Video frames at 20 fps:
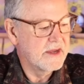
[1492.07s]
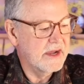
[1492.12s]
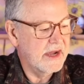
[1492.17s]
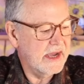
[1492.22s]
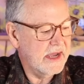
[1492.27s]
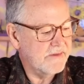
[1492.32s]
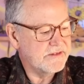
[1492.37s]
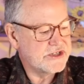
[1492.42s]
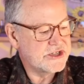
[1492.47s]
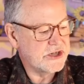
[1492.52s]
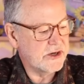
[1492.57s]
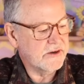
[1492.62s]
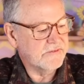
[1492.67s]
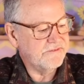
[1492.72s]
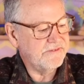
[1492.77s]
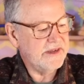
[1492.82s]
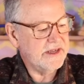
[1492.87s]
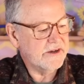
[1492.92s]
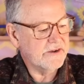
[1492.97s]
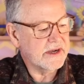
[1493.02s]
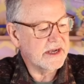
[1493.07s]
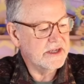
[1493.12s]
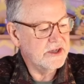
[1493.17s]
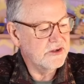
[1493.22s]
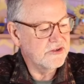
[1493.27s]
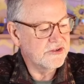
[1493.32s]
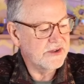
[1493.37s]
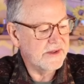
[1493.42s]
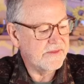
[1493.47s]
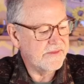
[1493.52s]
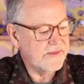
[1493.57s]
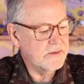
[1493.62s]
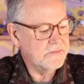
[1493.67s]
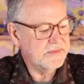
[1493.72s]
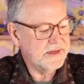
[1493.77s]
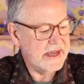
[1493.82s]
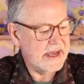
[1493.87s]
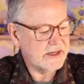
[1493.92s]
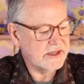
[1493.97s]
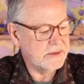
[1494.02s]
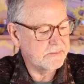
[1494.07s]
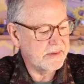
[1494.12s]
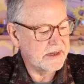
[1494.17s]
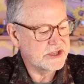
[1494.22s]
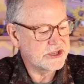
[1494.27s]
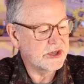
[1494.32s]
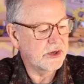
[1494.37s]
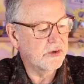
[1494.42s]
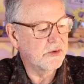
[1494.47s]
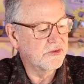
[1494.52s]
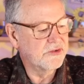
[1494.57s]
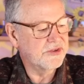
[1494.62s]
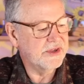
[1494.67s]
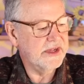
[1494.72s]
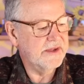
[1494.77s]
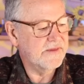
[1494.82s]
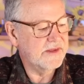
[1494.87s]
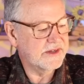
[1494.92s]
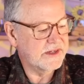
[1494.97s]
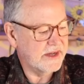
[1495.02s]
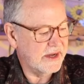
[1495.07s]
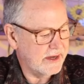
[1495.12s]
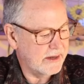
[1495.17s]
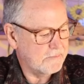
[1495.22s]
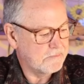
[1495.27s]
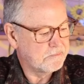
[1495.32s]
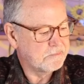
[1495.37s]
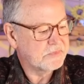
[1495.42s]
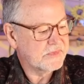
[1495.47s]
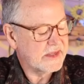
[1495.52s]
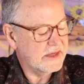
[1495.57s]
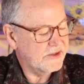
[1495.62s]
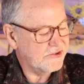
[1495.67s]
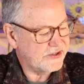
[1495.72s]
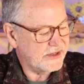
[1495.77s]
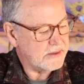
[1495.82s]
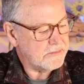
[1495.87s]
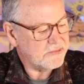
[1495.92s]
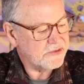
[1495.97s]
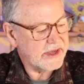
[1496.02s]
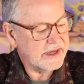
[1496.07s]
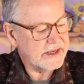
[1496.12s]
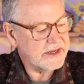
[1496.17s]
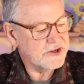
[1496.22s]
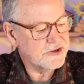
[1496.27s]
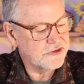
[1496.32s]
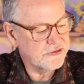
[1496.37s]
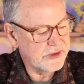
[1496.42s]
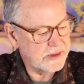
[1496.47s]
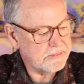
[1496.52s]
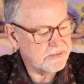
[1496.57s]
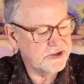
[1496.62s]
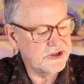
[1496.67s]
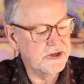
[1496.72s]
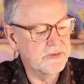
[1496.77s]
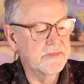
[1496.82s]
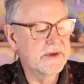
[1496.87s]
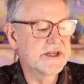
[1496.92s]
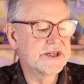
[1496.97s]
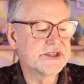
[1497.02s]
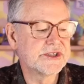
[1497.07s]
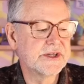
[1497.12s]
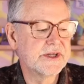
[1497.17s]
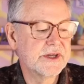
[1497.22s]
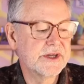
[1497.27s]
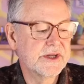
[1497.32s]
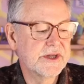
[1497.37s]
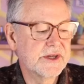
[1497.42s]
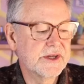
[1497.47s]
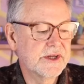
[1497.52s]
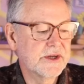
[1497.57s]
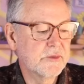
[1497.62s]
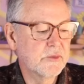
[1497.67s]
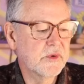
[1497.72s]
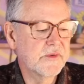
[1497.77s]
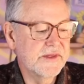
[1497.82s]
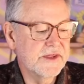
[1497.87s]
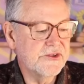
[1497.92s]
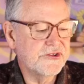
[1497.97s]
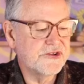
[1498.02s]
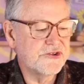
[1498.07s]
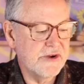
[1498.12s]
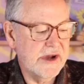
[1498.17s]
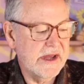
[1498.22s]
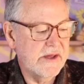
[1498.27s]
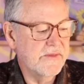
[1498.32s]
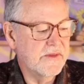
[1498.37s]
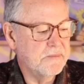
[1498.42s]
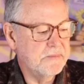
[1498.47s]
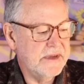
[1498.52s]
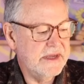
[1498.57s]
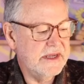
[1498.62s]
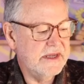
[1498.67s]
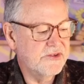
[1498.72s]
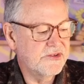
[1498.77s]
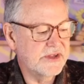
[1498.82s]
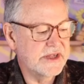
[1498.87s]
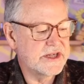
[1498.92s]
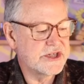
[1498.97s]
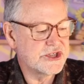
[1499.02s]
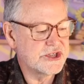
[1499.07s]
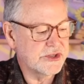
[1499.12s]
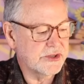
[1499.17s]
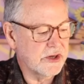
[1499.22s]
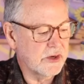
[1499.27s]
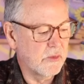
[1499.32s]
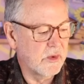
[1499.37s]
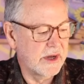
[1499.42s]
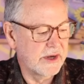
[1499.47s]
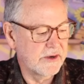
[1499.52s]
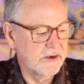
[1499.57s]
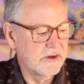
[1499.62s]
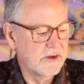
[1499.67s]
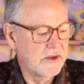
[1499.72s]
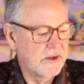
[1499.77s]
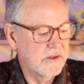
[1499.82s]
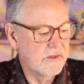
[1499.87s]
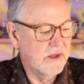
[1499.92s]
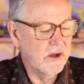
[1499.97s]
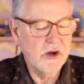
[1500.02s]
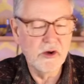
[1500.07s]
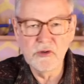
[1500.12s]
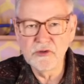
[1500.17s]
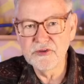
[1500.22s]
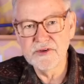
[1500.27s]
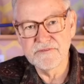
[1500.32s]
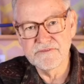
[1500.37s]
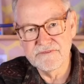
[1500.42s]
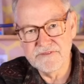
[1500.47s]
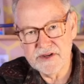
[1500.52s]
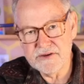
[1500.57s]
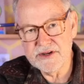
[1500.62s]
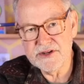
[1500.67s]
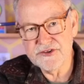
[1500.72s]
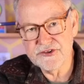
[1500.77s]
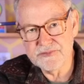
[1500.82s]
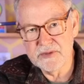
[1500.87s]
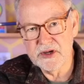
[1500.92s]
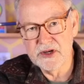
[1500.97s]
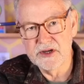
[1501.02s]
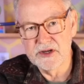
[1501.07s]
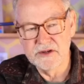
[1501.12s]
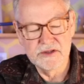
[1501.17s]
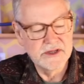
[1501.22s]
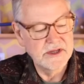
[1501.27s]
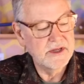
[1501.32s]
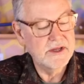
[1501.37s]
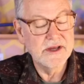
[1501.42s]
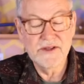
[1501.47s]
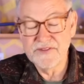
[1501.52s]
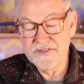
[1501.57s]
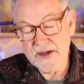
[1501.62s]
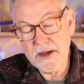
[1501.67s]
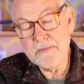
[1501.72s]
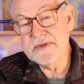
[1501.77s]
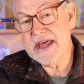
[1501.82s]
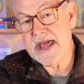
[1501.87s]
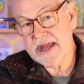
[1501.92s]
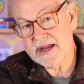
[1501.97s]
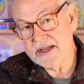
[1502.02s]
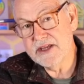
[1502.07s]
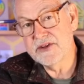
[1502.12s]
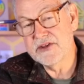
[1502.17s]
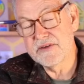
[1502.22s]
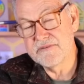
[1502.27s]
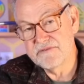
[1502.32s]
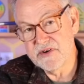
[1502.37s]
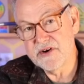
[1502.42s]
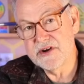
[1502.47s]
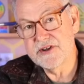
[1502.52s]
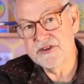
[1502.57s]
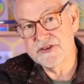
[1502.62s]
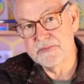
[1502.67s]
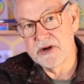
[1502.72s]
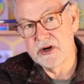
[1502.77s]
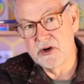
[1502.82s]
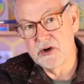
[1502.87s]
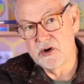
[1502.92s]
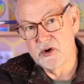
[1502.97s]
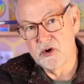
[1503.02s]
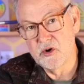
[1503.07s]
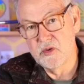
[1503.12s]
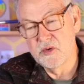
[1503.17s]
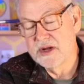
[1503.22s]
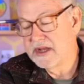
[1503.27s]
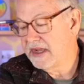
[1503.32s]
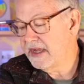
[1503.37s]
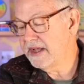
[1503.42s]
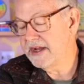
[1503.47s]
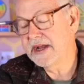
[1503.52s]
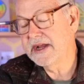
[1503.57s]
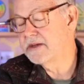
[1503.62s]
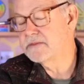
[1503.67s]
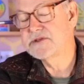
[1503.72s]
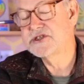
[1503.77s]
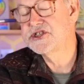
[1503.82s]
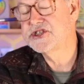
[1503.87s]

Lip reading: I have a jar feeder. I use a thumbtack to punch holes in the top. It seems like it drips too much. Will this drown the bees in sugar water? The holes are very small. A thumbtack is a very small hole, and I am